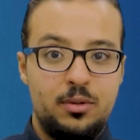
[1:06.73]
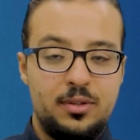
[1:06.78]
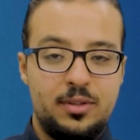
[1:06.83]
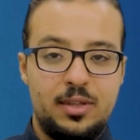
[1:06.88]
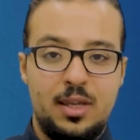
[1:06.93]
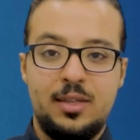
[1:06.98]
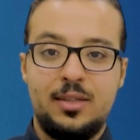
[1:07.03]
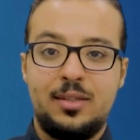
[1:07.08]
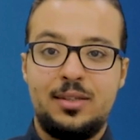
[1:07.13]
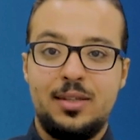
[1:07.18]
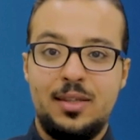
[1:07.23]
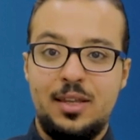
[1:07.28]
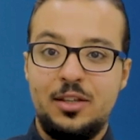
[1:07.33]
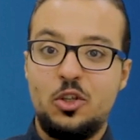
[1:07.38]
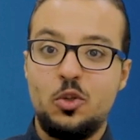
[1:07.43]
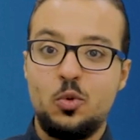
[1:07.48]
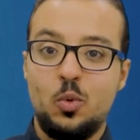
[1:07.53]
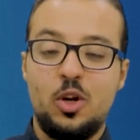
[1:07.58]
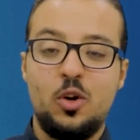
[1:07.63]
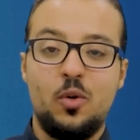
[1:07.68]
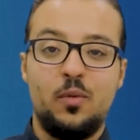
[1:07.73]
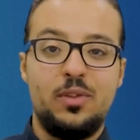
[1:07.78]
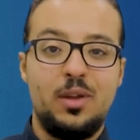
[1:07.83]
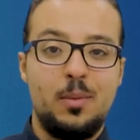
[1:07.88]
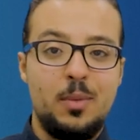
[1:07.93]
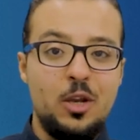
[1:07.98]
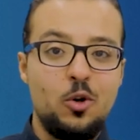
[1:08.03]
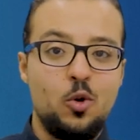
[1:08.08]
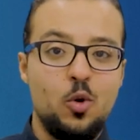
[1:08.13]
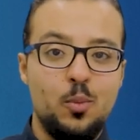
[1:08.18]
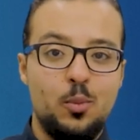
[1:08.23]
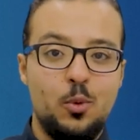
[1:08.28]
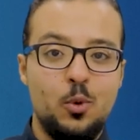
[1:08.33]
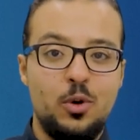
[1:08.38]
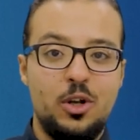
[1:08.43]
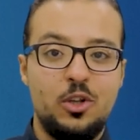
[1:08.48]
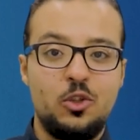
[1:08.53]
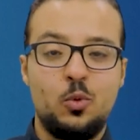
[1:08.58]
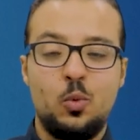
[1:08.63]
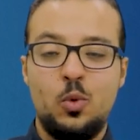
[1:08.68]
since this is one of the main
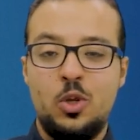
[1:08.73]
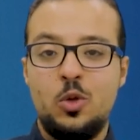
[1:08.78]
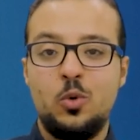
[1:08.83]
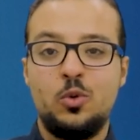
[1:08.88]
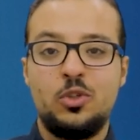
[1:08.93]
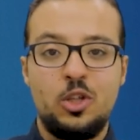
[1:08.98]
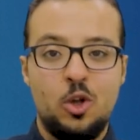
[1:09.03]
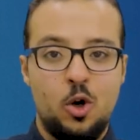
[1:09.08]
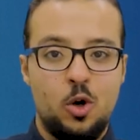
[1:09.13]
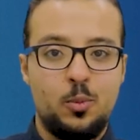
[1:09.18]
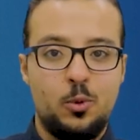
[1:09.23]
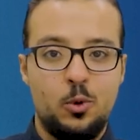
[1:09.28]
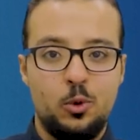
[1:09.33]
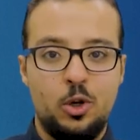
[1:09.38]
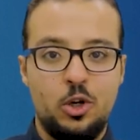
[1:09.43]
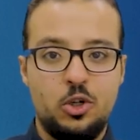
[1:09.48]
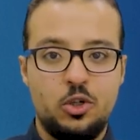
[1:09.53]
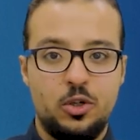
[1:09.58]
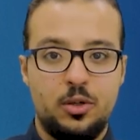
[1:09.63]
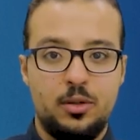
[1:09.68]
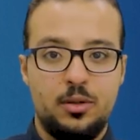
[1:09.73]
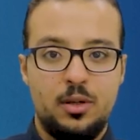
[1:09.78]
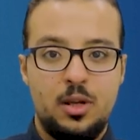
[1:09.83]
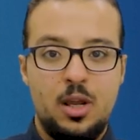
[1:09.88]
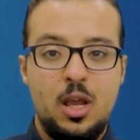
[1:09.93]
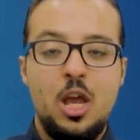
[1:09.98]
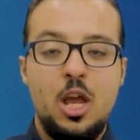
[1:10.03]
components we use in our production.